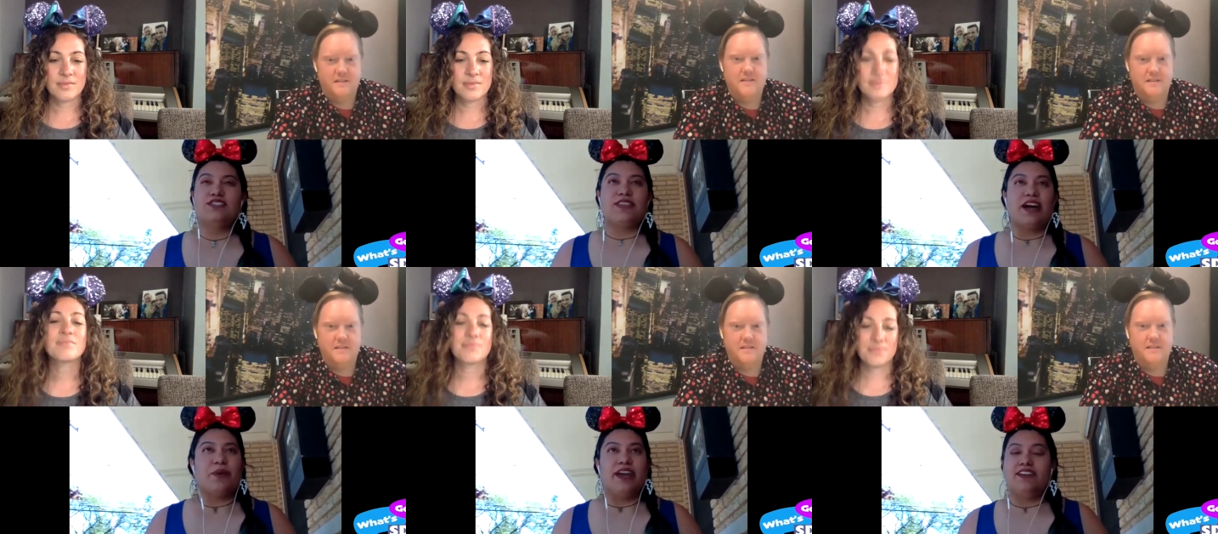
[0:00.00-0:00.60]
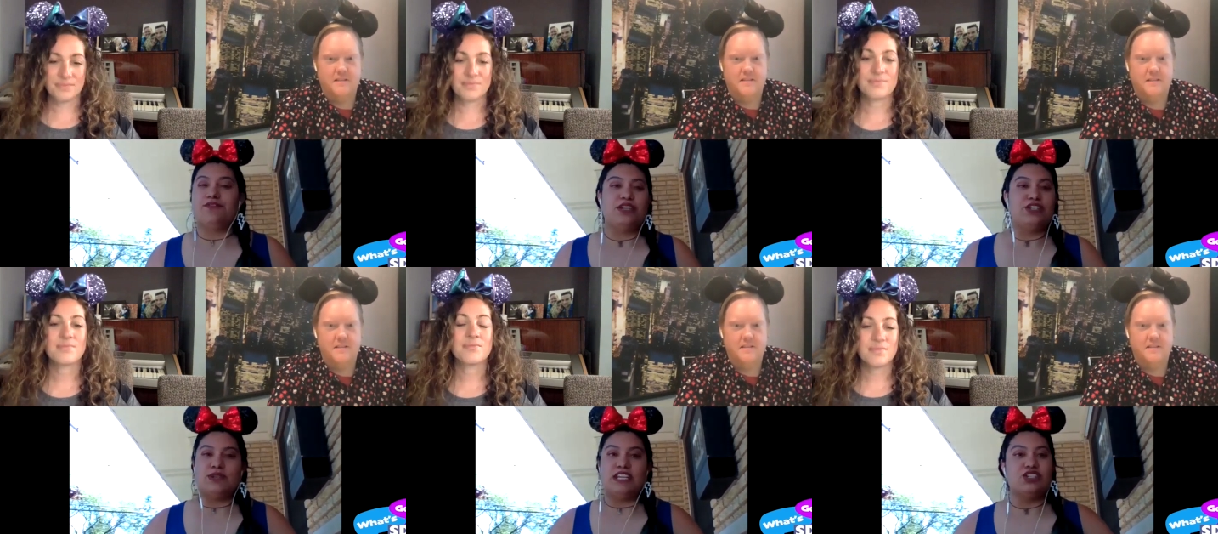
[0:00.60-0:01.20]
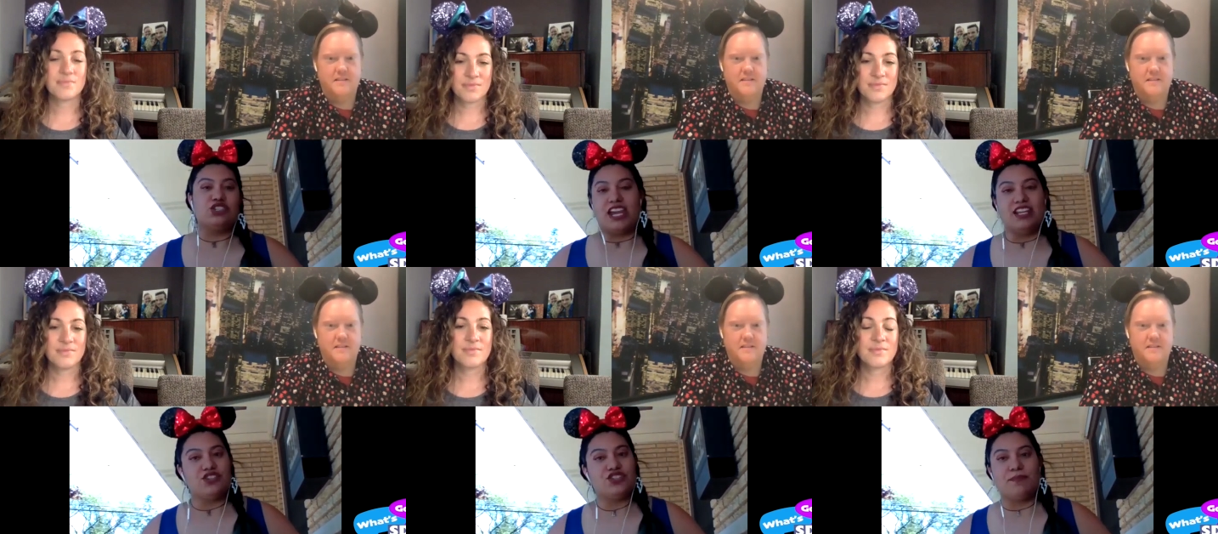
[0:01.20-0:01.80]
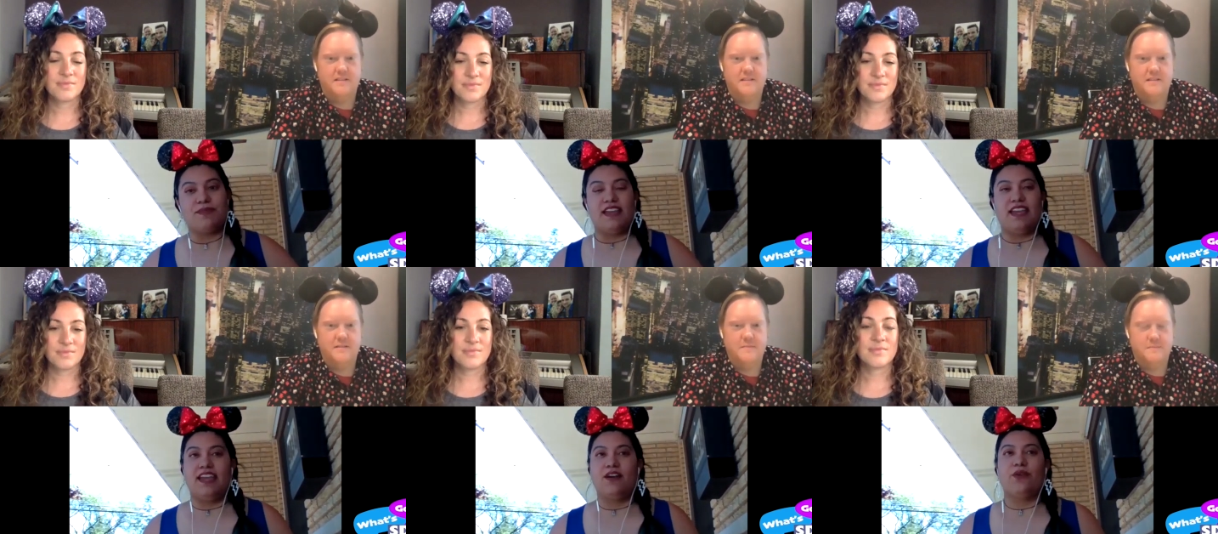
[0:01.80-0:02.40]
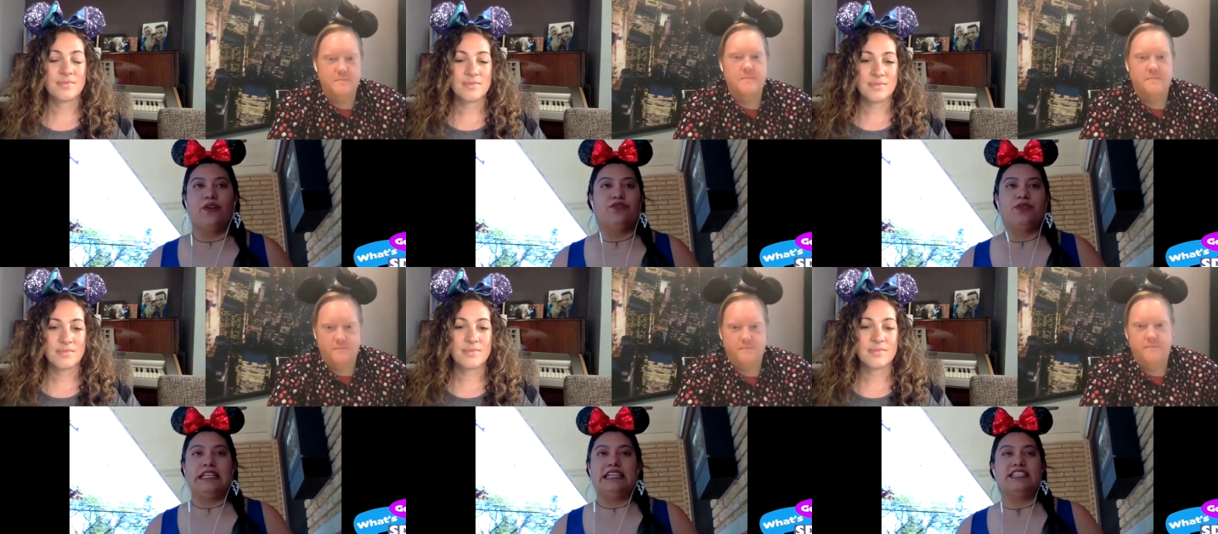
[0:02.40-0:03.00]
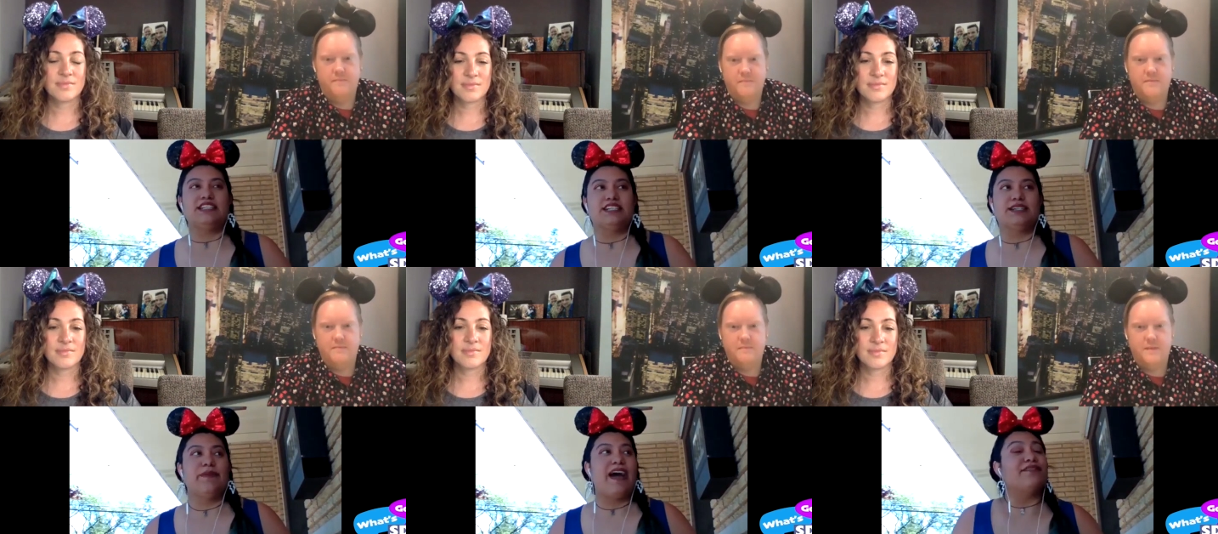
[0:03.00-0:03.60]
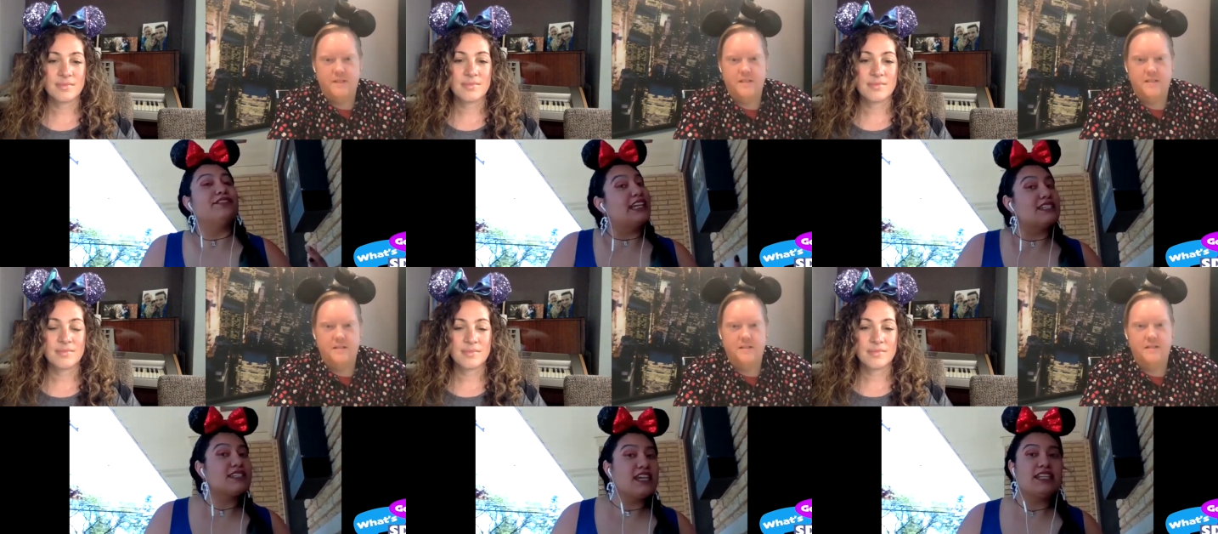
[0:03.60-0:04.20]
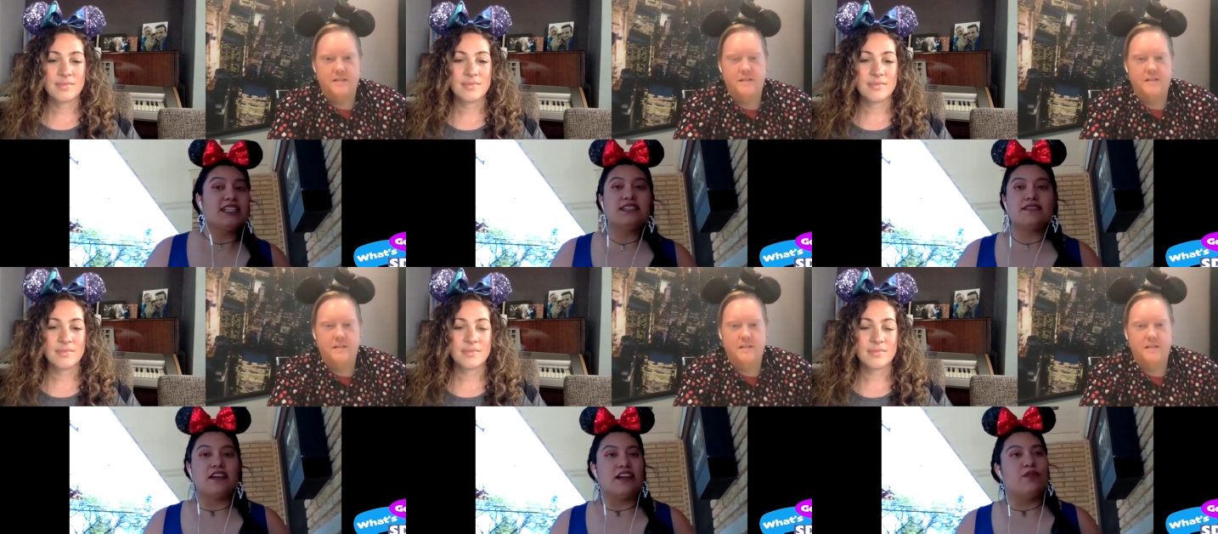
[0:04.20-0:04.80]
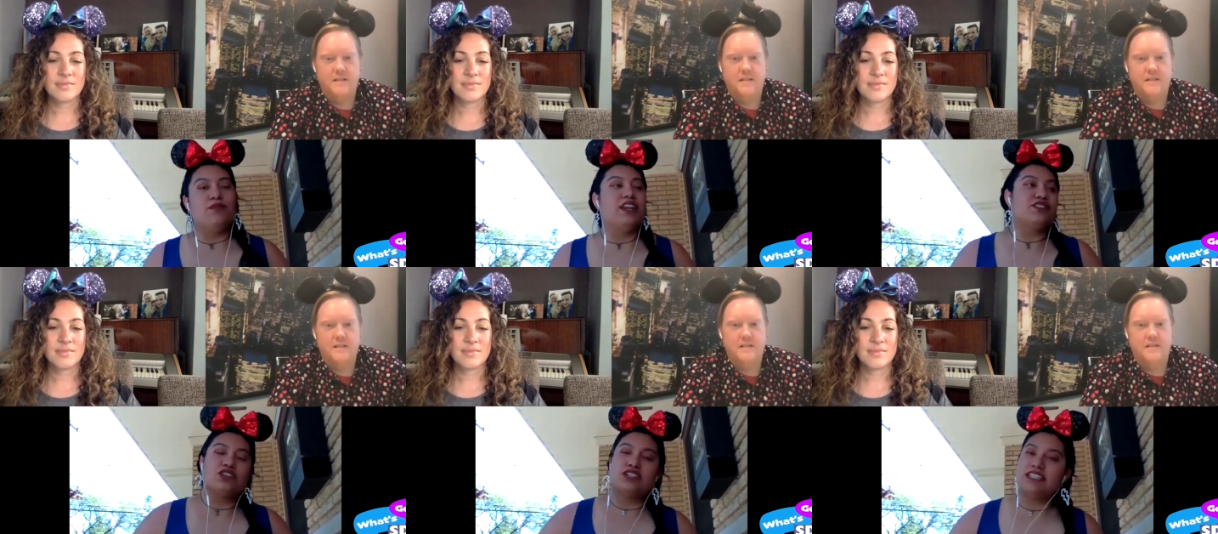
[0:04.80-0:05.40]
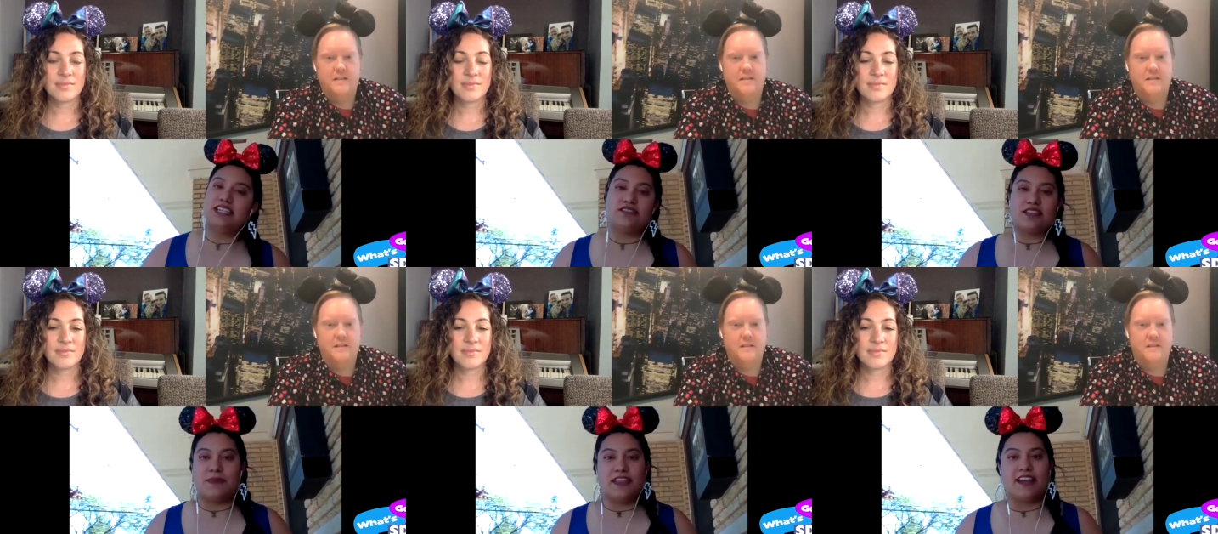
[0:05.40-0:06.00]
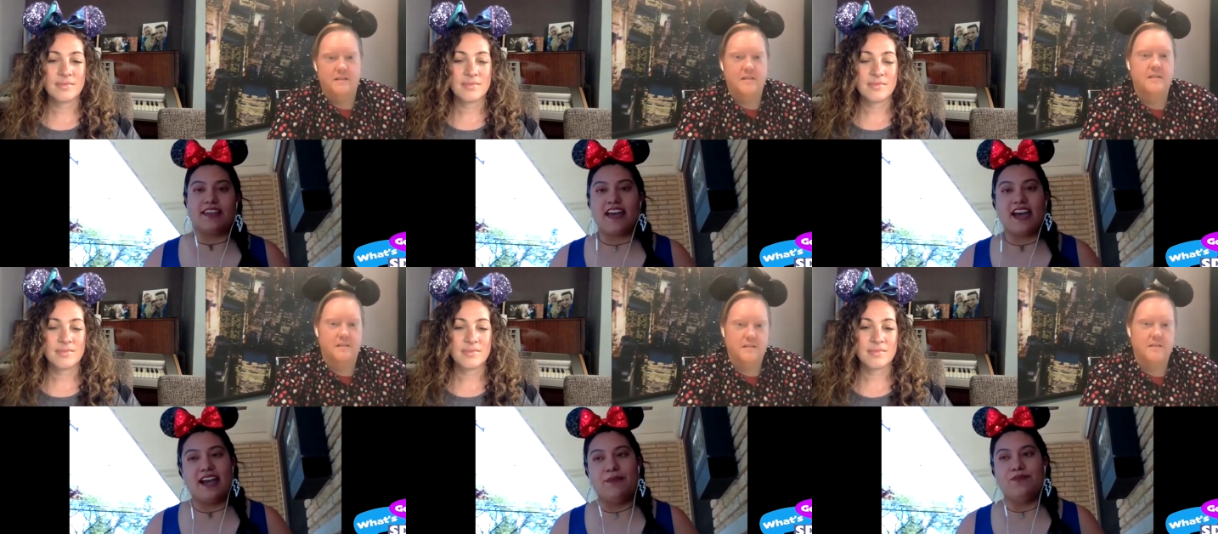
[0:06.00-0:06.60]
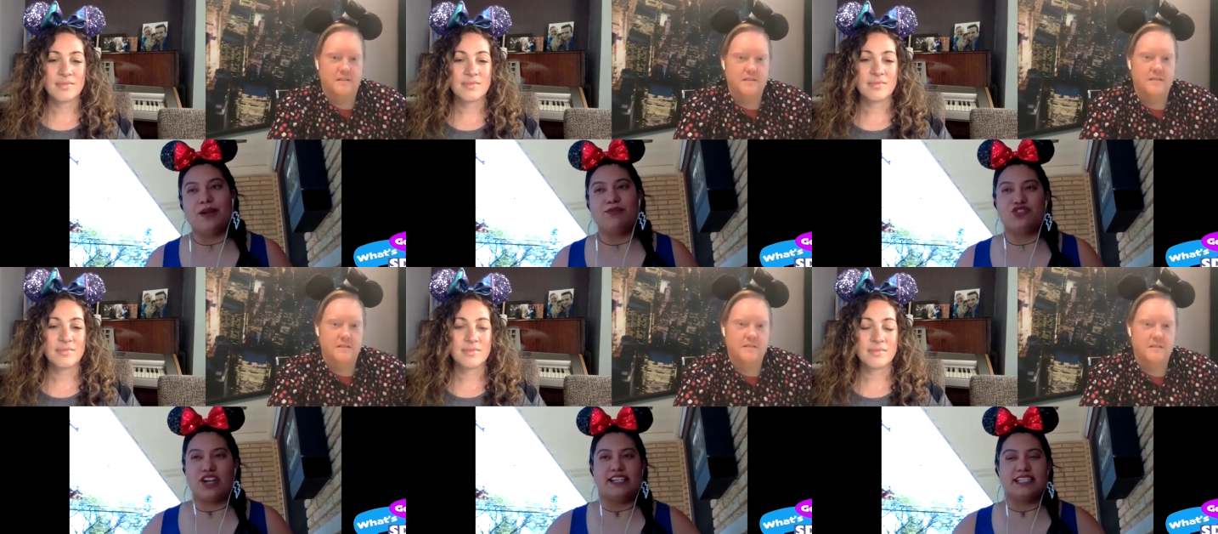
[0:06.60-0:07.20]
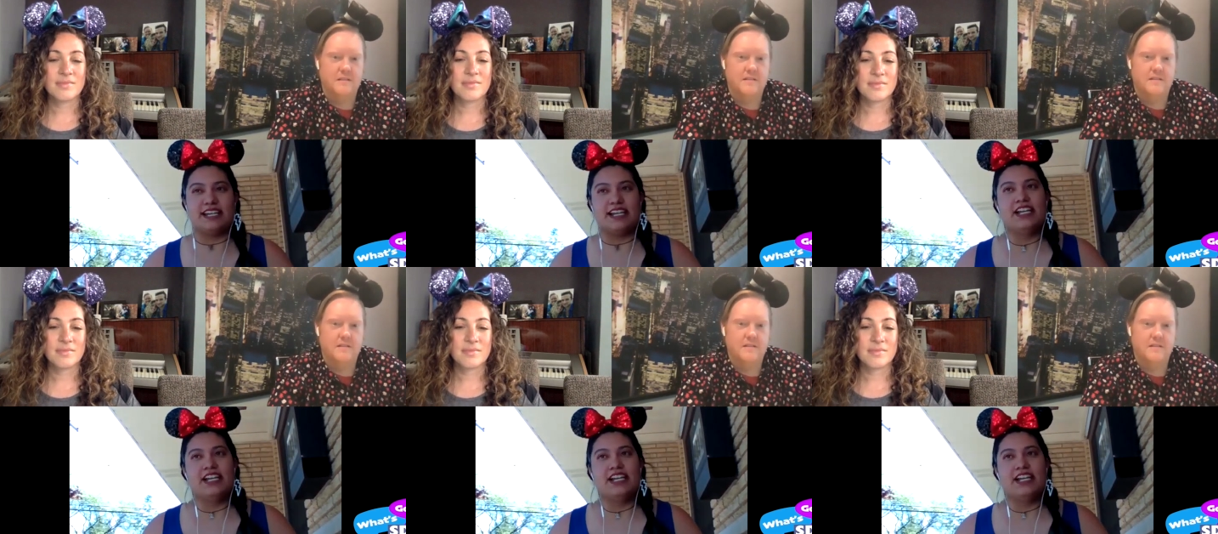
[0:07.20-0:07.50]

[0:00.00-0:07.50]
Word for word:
Speaker 1: So that way, if we do need to change something or if we need to have less kids um, in a certain scene or something like that, I'm, I'm trying to